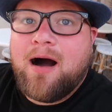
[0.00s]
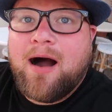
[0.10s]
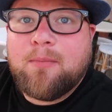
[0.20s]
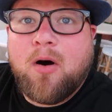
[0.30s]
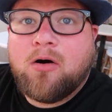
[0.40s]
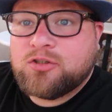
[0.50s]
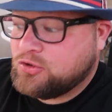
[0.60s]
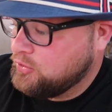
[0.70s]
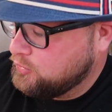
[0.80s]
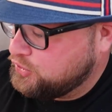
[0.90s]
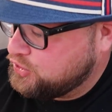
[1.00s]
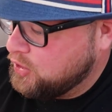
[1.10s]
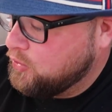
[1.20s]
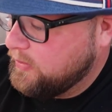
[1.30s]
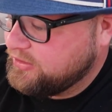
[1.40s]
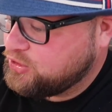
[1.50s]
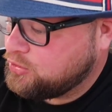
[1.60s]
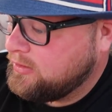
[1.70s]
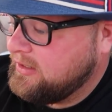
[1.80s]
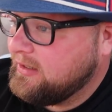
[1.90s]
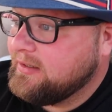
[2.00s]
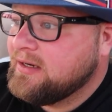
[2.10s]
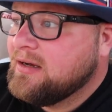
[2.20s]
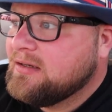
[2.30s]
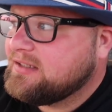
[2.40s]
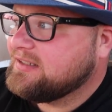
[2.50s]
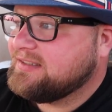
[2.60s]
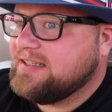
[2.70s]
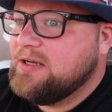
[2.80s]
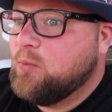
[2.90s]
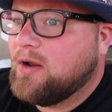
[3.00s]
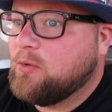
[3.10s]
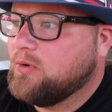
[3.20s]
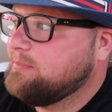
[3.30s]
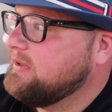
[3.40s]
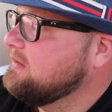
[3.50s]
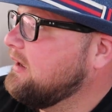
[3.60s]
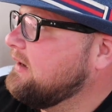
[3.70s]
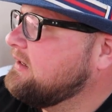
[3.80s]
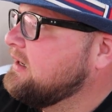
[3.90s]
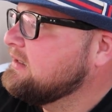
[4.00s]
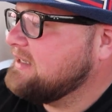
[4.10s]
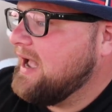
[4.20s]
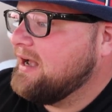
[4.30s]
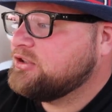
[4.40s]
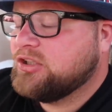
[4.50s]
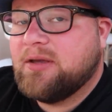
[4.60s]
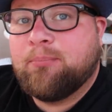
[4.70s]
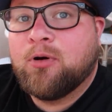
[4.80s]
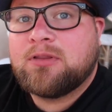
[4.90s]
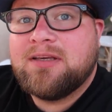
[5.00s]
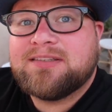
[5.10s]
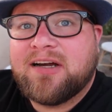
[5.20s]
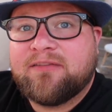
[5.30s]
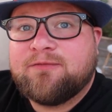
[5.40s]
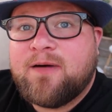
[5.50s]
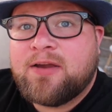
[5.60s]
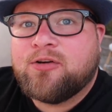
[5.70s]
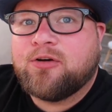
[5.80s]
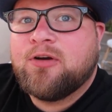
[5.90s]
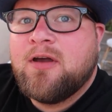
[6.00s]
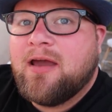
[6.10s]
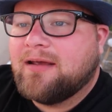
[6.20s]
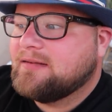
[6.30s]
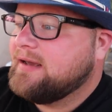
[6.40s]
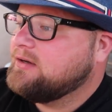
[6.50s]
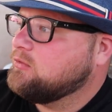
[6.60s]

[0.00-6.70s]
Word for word: I'm also so intrigued to see what it would be like to actually put these on fire and like